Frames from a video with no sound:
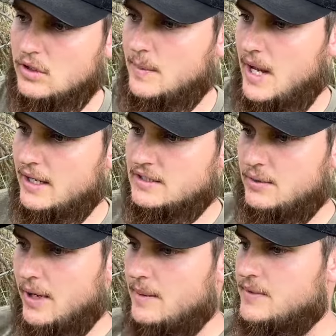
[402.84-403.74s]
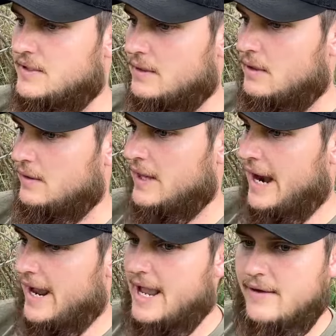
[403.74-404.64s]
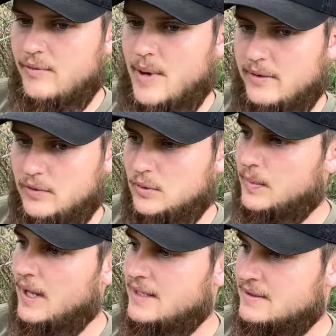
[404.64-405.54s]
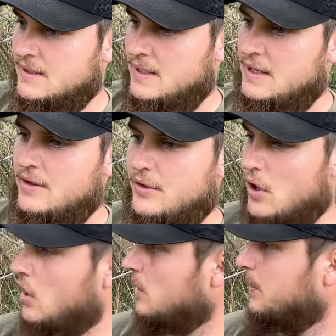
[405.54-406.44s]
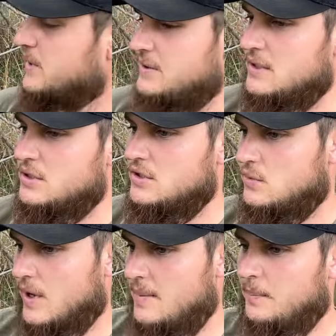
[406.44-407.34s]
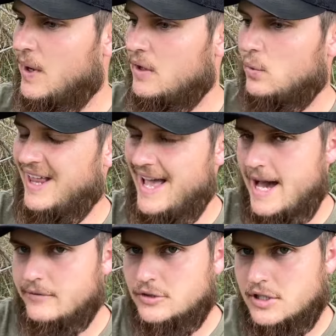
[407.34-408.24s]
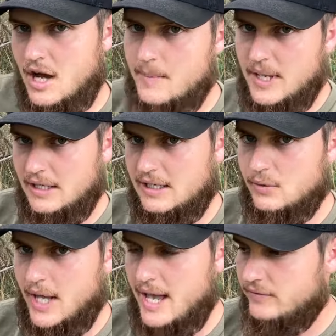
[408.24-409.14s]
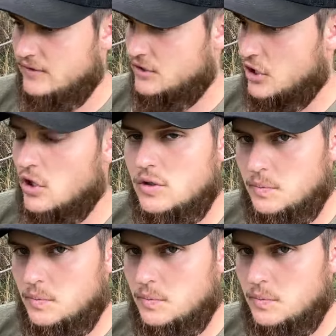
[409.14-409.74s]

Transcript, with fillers: the mock scrapes that I have in my food plots they're all positioned to where a buck will have to come in. He will have to turn